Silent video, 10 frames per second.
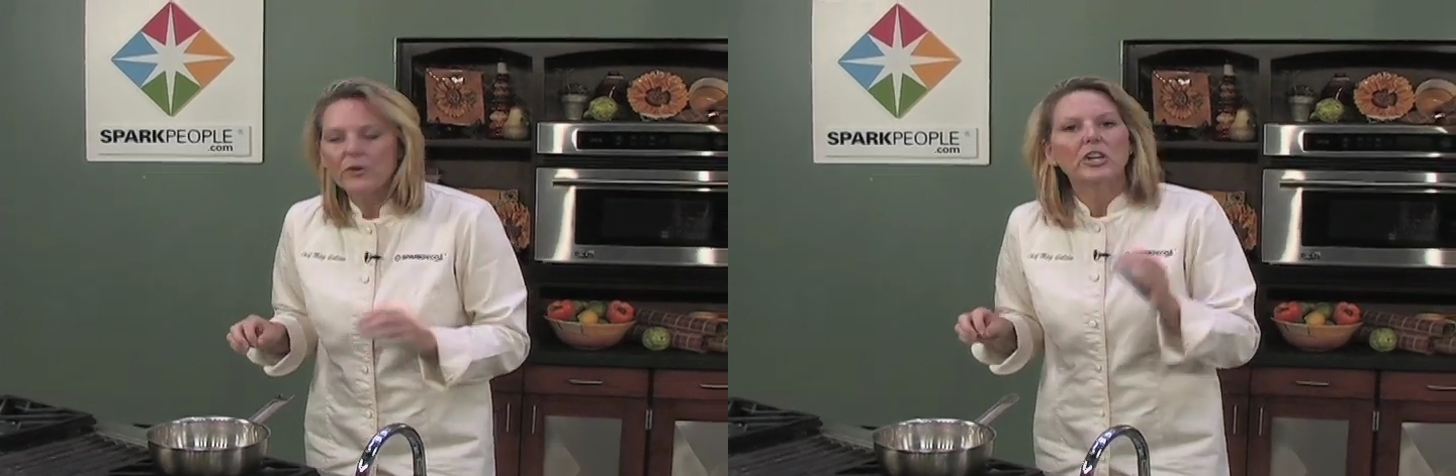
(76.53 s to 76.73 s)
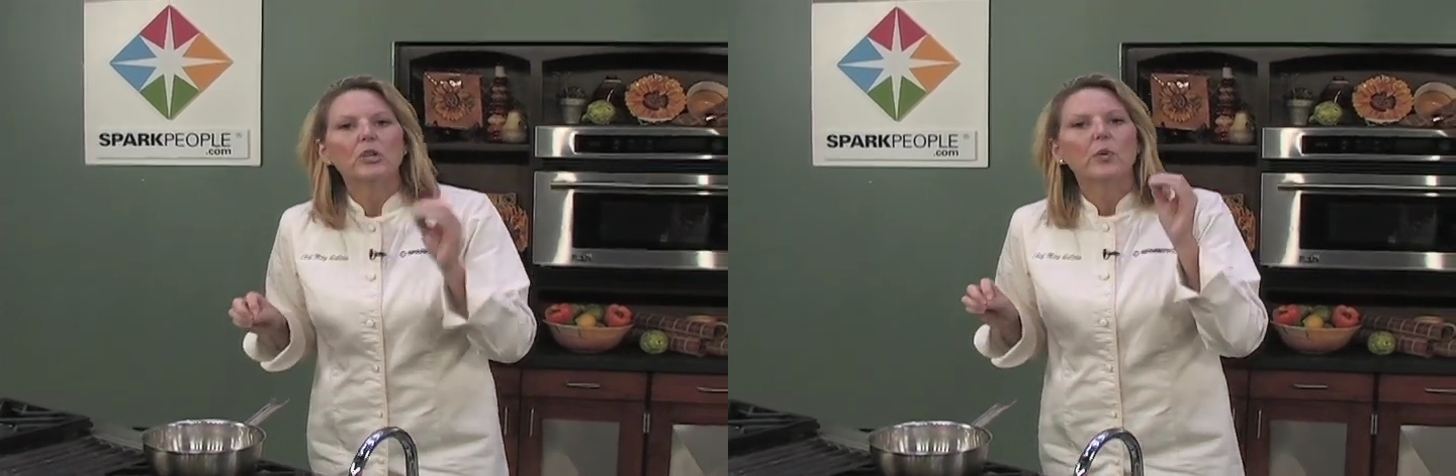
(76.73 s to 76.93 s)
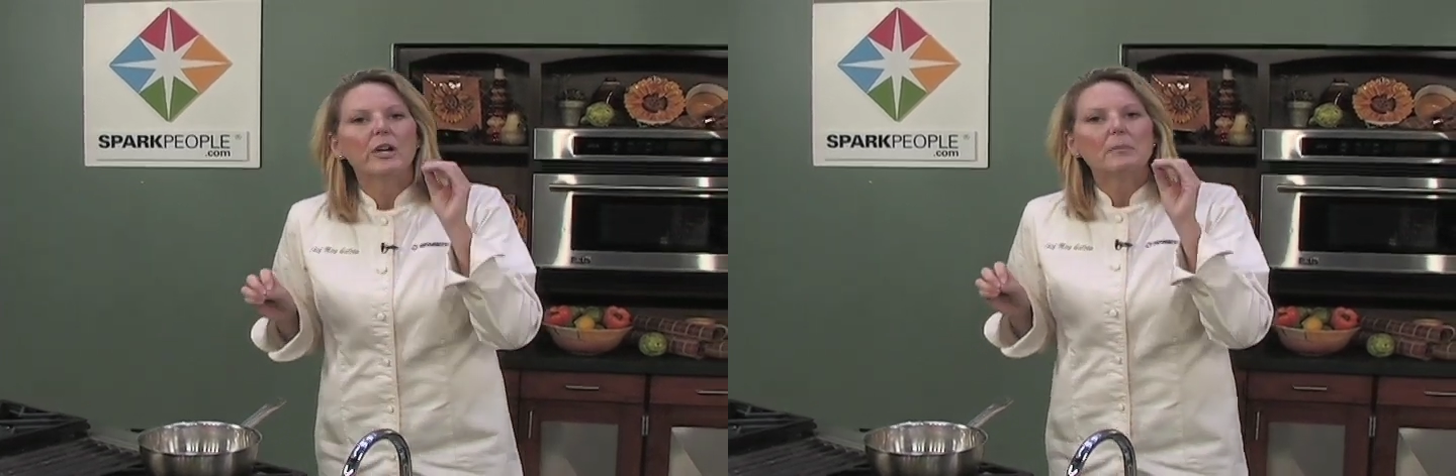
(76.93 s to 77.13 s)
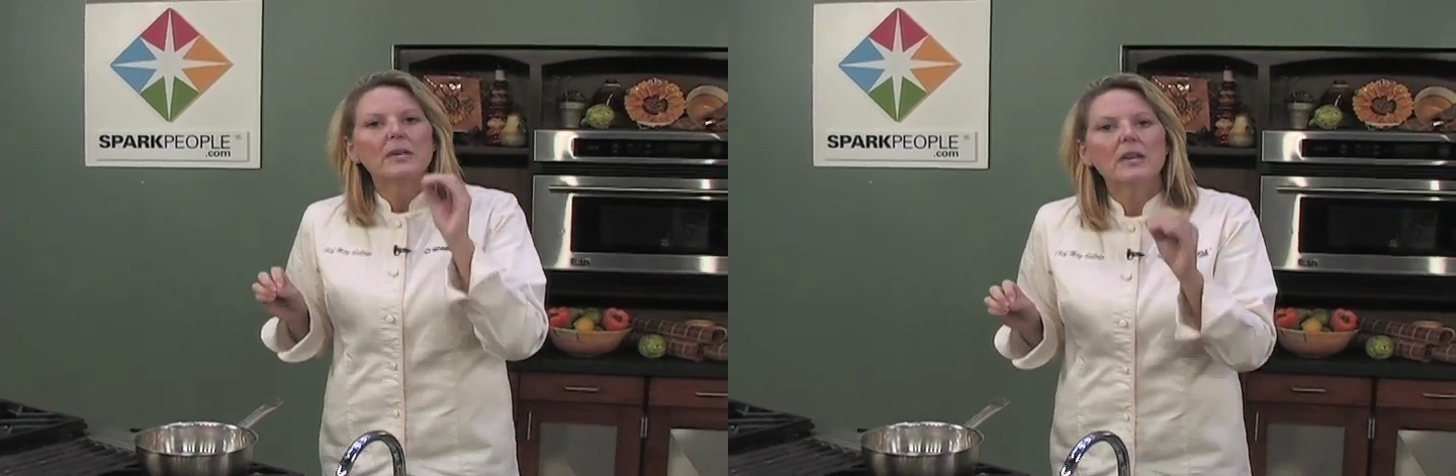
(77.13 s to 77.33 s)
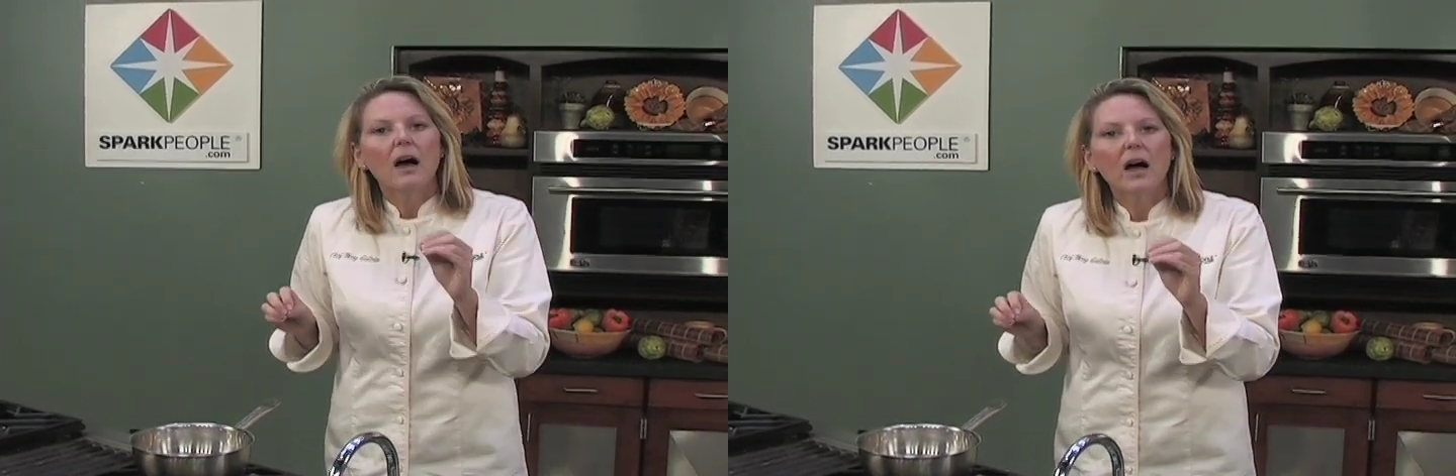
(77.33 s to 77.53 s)
and you want
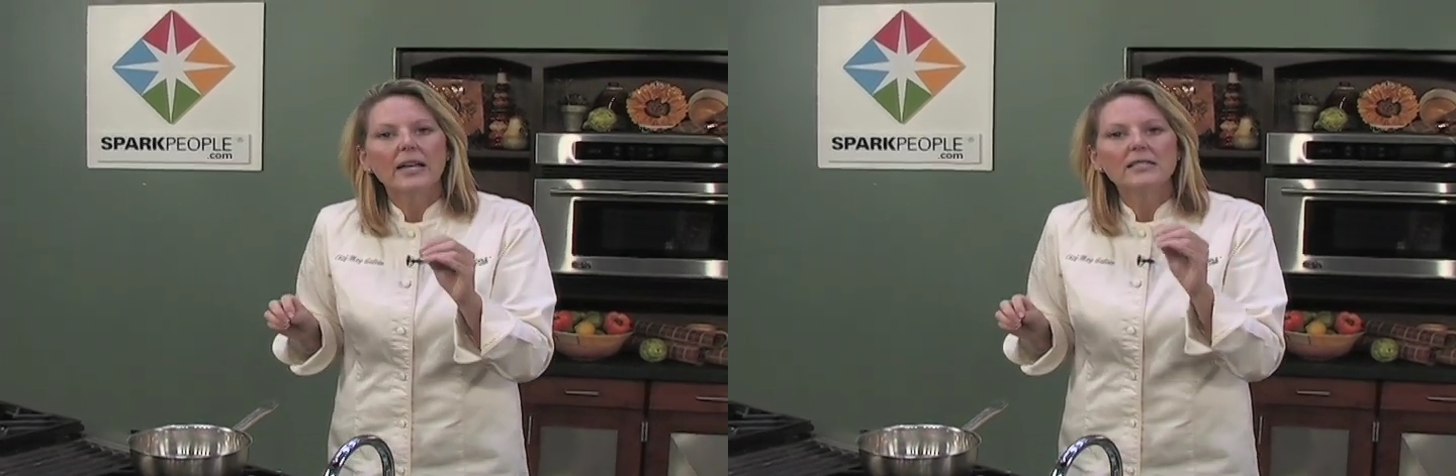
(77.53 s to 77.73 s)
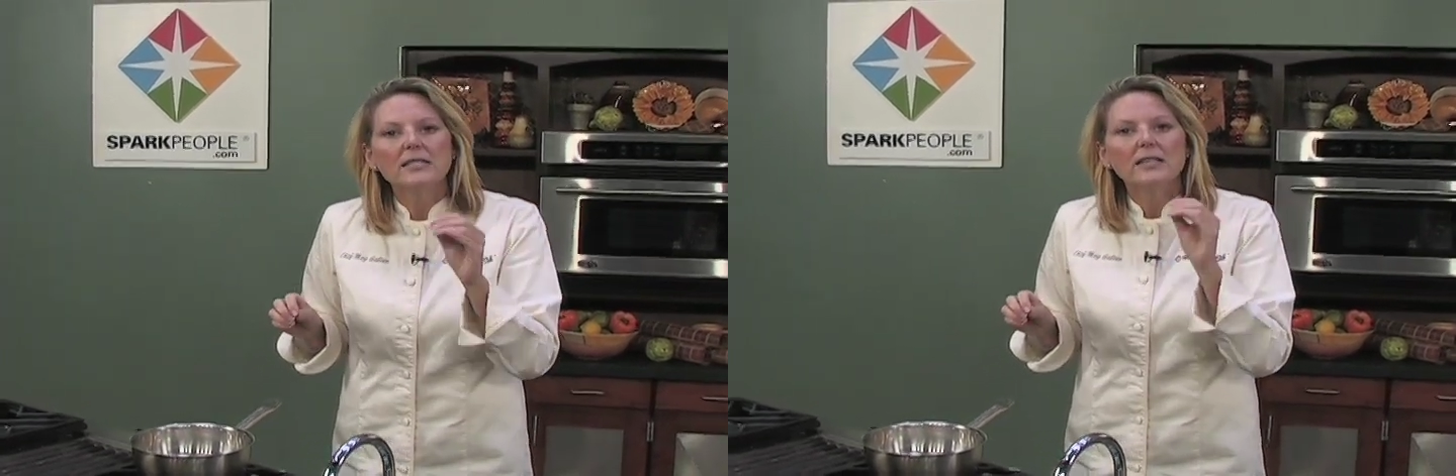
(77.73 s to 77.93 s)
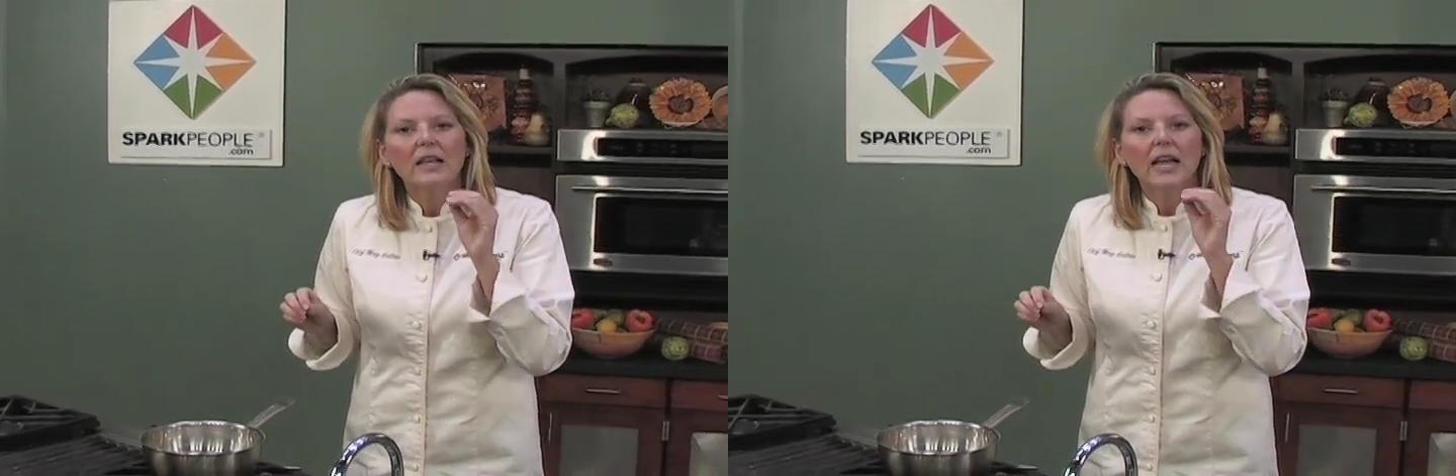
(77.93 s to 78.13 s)
them nice